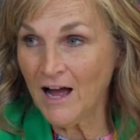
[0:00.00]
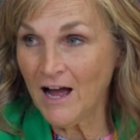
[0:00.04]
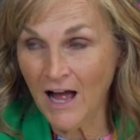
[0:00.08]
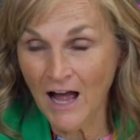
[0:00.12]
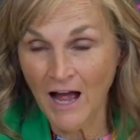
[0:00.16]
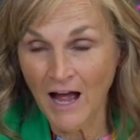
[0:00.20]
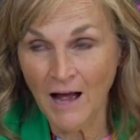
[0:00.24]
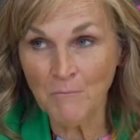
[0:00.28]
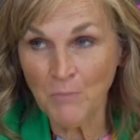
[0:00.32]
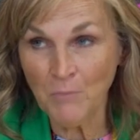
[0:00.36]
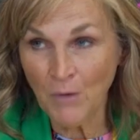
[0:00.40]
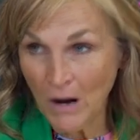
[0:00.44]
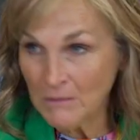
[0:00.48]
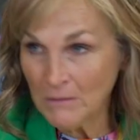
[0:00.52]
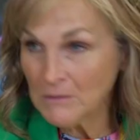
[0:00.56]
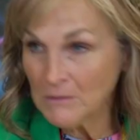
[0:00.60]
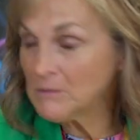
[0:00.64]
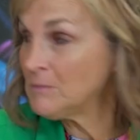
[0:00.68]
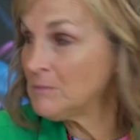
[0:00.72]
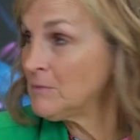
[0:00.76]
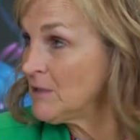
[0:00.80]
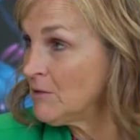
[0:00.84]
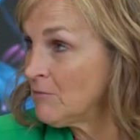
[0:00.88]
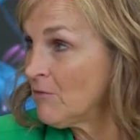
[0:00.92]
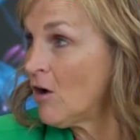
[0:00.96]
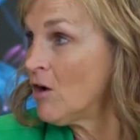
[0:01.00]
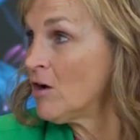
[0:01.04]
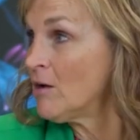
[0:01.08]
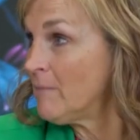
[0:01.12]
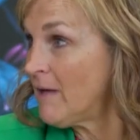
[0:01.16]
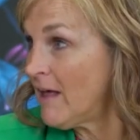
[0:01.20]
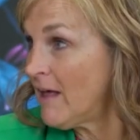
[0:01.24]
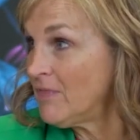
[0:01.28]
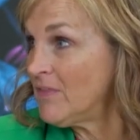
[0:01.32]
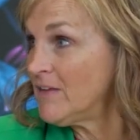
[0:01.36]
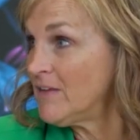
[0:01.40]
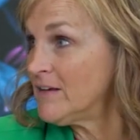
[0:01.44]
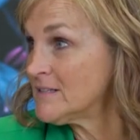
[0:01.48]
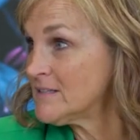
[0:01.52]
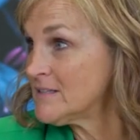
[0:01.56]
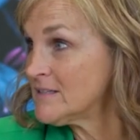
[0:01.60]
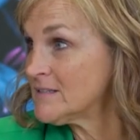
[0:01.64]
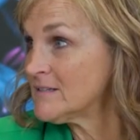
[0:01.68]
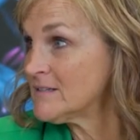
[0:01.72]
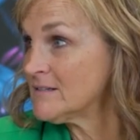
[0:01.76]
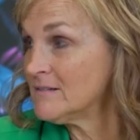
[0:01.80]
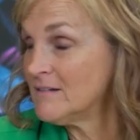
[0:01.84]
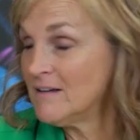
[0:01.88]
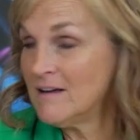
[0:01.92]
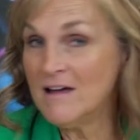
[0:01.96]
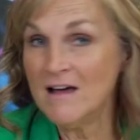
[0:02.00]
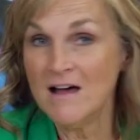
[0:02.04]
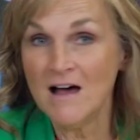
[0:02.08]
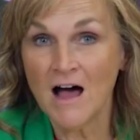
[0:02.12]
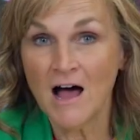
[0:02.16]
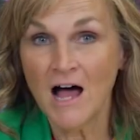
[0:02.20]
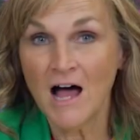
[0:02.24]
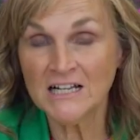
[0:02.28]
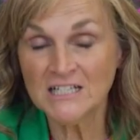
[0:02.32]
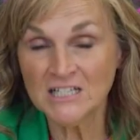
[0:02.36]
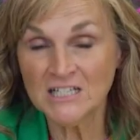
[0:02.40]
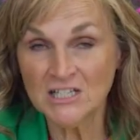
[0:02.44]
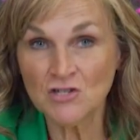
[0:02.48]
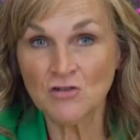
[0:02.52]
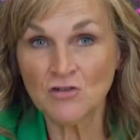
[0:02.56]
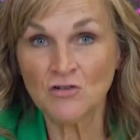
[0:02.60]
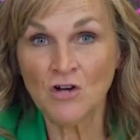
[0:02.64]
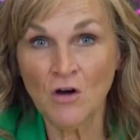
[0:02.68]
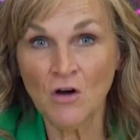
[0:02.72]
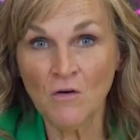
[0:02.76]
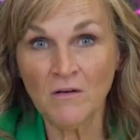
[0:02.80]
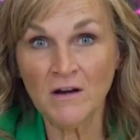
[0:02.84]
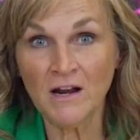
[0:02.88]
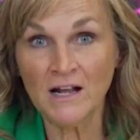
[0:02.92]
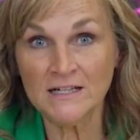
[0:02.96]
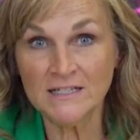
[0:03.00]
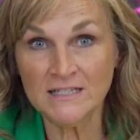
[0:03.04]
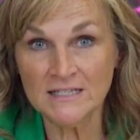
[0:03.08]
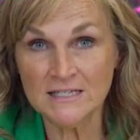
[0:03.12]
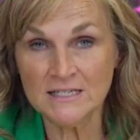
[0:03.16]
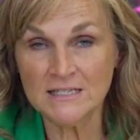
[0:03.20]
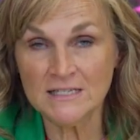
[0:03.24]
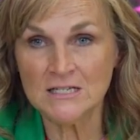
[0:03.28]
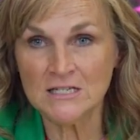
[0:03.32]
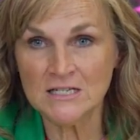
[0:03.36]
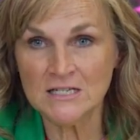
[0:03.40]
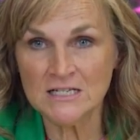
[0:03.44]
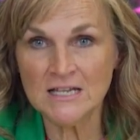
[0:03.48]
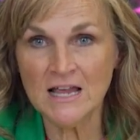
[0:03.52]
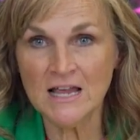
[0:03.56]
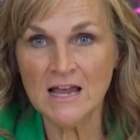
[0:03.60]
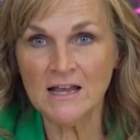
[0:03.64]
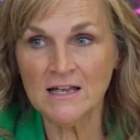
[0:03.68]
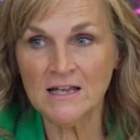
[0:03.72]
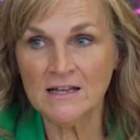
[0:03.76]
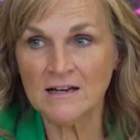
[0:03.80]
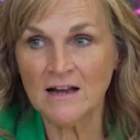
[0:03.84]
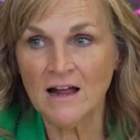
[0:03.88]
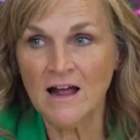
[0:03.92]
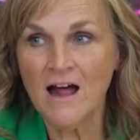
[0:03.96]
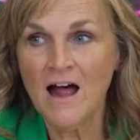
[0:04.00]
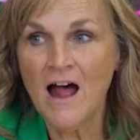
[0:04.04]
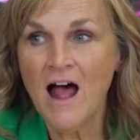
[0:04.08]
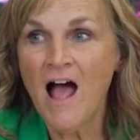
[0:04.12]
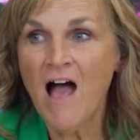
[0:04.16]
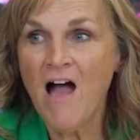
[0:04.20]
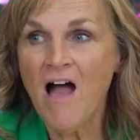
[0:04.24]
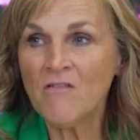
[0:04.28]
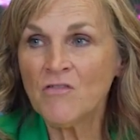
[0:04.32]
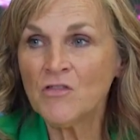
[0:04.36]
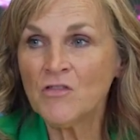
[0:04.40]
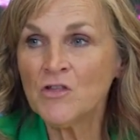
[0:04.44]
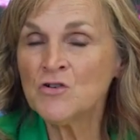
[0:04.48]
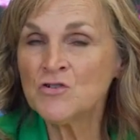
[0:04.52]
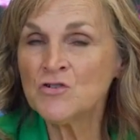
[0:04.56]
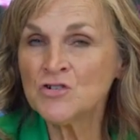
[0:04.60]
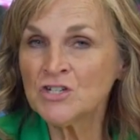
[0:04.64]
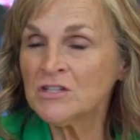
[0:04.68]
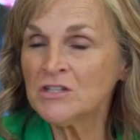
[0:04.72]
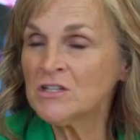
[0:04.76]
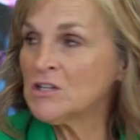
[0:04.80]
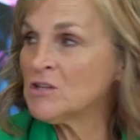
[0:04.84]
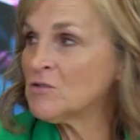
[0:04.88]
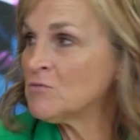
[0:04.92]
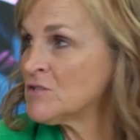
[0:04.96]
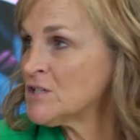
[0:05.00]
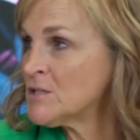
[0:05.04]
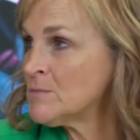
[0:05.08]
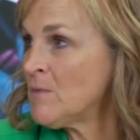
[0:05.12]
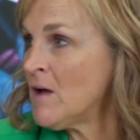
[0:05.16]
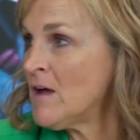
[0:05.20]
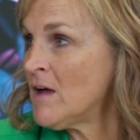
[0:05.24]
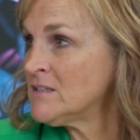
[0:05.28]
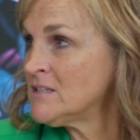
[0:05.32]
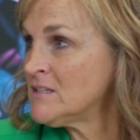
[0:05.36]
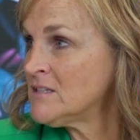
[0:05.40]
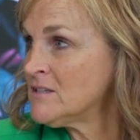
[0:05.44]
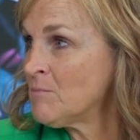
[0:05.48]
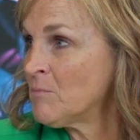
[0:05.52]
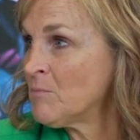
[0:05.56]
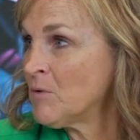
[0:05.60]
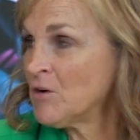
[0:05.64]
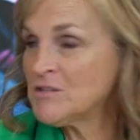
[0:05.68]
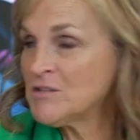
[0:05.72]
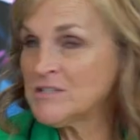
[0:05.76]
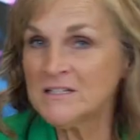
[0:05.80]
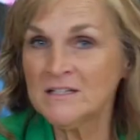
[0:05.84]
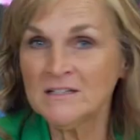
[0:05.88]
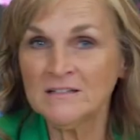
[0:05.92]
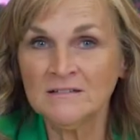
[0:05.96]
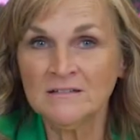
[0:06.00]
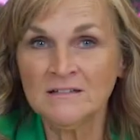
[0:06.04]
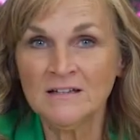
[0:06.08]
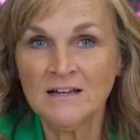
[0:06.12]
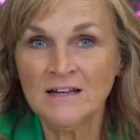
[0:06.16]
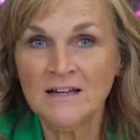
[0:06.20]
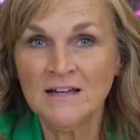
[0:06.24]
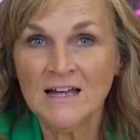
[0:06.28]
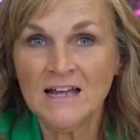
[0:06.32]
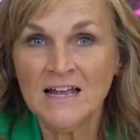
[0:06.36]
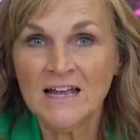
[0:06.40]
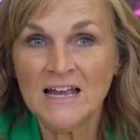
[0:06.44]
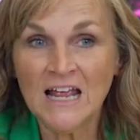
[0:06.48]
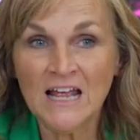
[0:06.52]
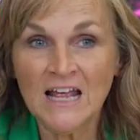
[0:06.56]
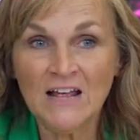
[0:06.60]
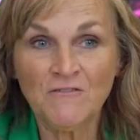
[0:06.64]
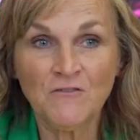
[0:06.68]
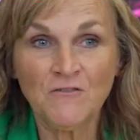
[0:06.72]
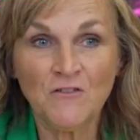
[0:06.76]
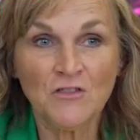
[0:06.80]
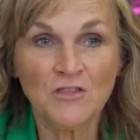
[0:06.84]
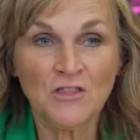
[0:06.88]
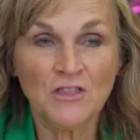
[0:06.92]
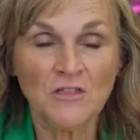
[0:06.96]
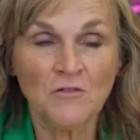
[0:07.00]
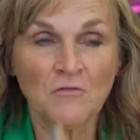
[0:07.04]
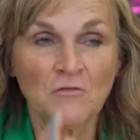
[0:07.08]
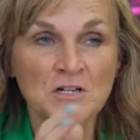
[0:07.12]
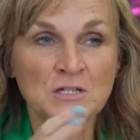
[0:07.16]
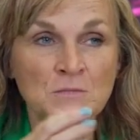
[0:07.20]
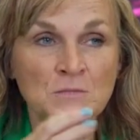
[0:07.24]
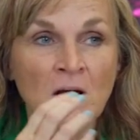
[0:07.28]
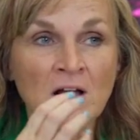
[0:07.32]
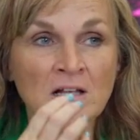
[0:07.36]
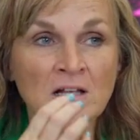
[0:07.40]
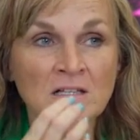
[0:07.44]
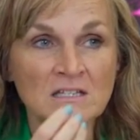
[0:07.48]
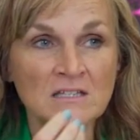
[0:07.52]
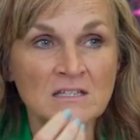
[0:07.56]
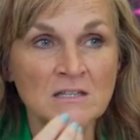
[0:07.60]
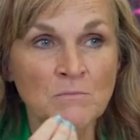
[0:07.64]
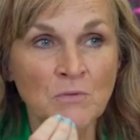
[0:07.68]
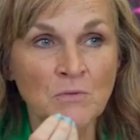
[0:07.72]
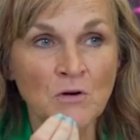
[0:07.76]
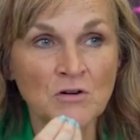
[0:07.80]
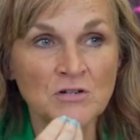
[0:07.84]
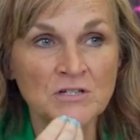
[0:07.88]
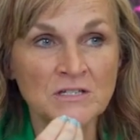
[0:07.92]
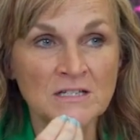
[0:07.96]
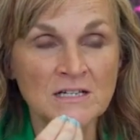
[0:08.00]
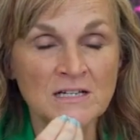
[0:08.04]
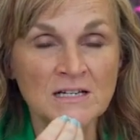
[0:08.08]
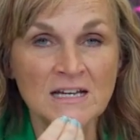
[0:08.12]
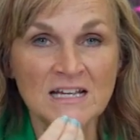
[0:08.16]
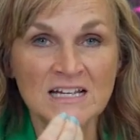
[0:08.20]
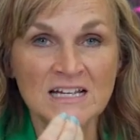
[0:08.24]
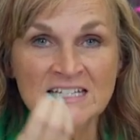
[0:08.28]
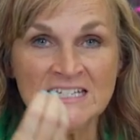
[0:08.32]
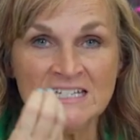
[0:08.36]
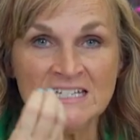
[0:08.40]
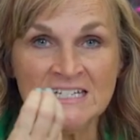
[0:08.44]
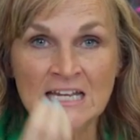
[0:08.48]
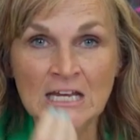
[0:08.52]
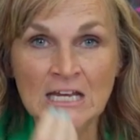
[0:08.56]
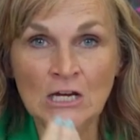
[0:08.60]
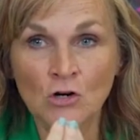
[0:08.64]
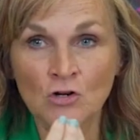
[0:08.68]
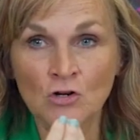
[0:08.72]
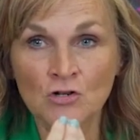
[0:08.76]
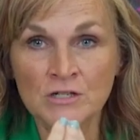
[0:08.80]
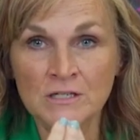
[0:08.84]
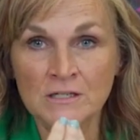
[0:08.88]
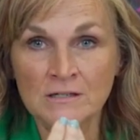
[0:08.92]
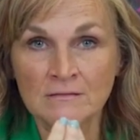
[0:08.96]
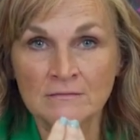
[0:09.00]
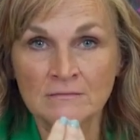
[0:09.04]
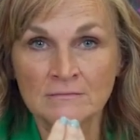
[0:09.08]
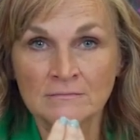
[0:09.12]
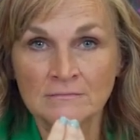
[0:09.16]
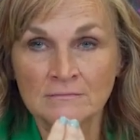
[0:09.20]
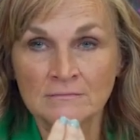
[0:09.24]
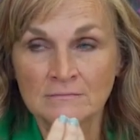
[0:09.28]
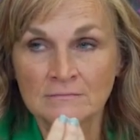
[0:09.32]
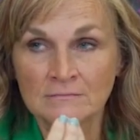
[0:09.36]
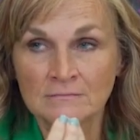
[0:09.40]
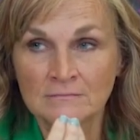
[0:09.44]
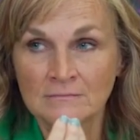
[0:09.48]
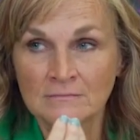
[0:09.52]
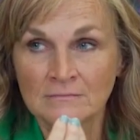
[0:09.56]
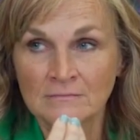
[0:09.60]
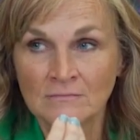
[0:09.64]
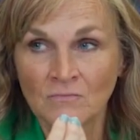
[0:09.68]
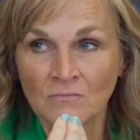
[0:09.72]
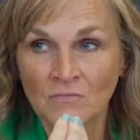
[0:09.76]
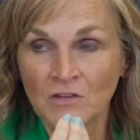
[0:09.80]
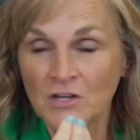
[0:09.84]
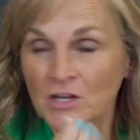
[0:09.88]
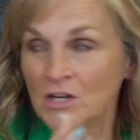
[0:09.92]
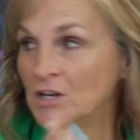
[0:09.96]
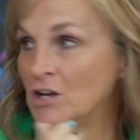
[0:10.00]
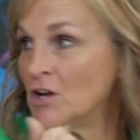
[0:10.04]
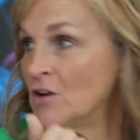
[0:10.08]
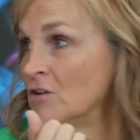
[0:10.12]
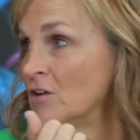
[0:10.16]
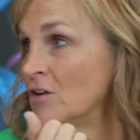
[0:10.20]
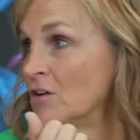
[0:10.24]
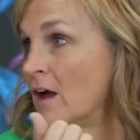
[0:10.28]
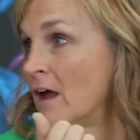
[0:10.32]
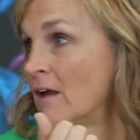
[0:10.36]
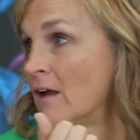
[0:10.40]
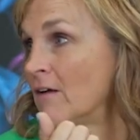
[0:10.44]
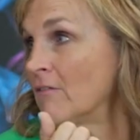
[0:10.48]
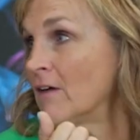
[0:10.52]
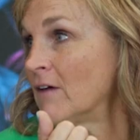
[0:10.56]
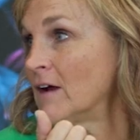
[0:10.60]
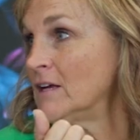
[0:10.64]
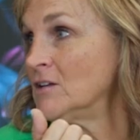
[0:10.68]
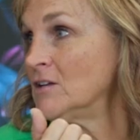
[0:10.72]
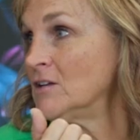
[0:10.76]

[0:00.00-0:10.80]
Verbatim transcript: I'm probably wrong about this. I still go and I say it. And usually the response of the person, if the response of the person is tears, you know you got it right